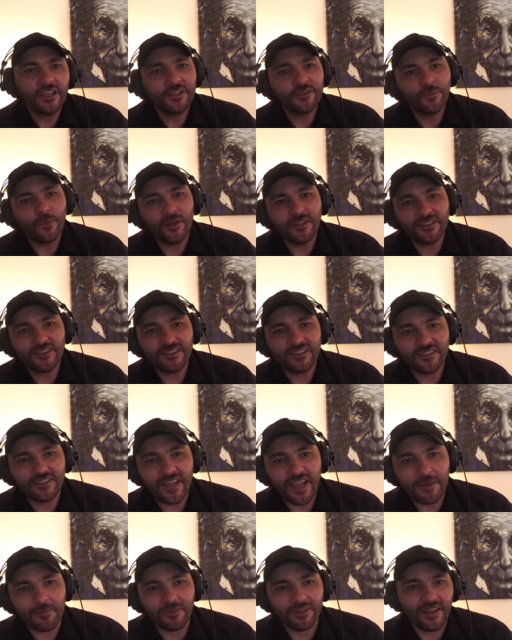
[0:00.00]
He's one
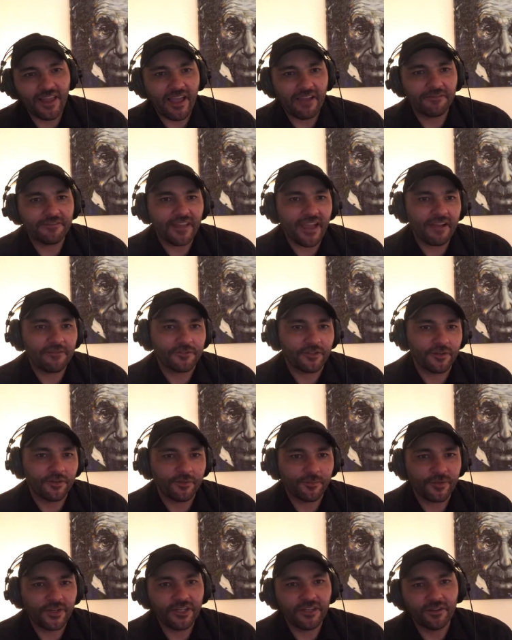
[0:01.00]
step left after
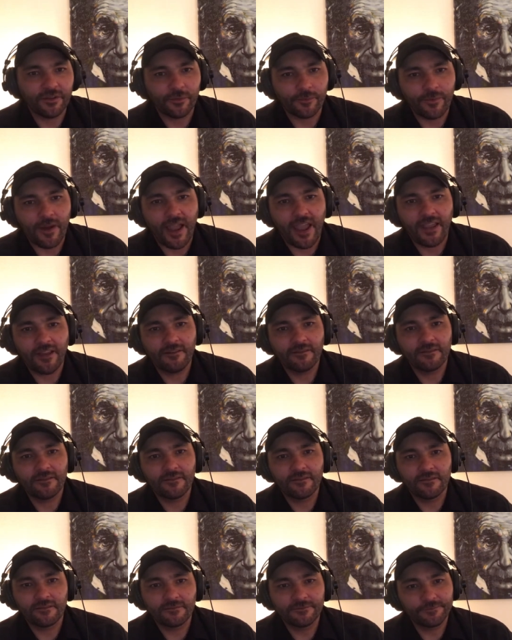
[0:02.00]
3 to the right.
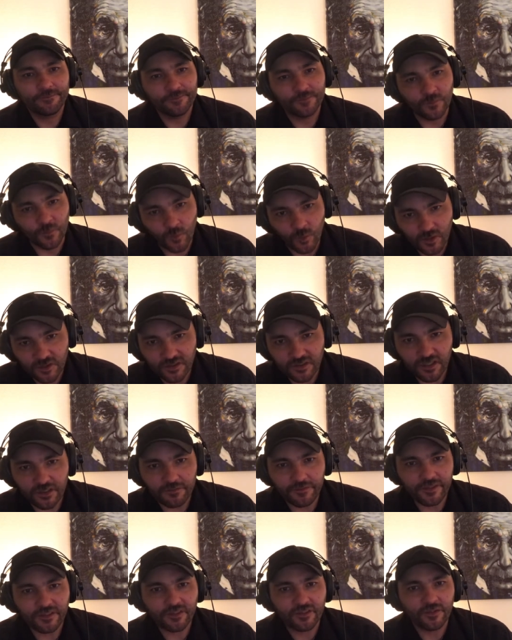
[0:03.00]
And we'll see
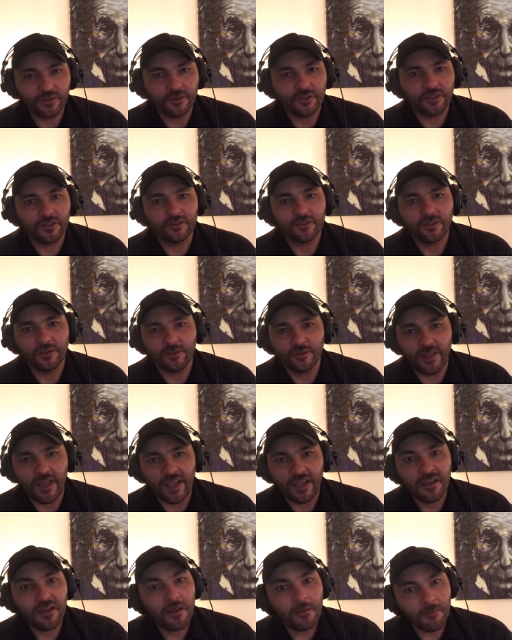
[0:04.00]
if he's too little too
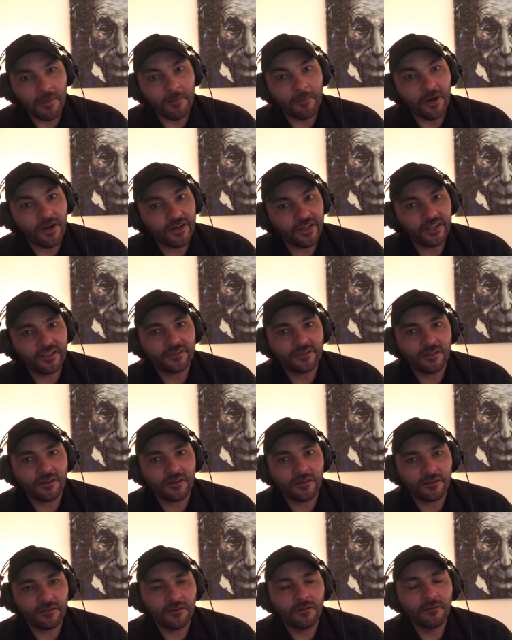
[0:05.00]
late. My money is
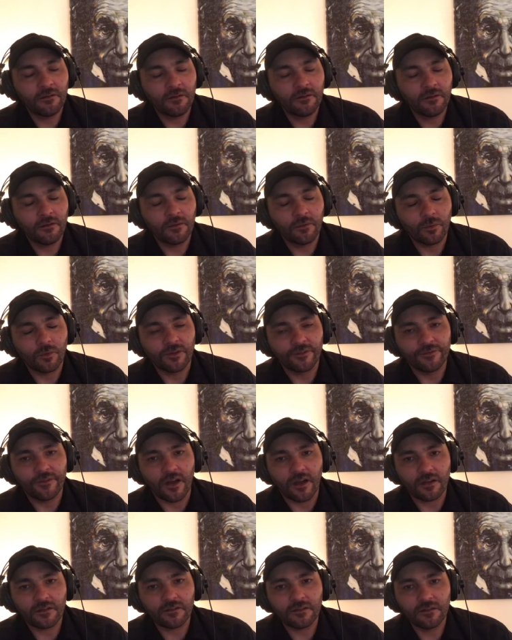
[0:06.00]
on, we're
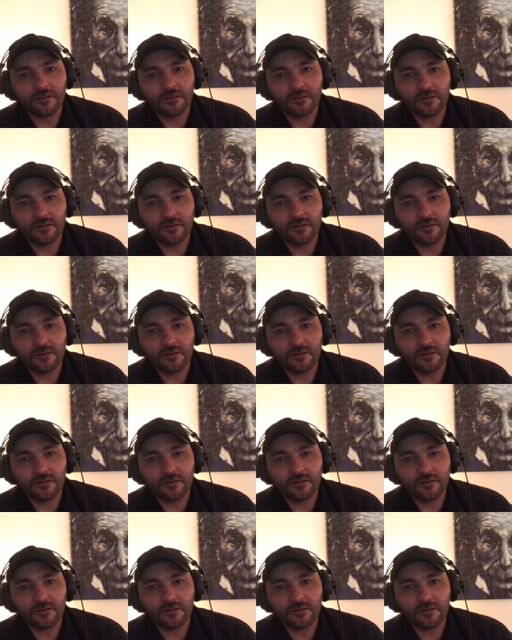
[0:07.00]
fucked.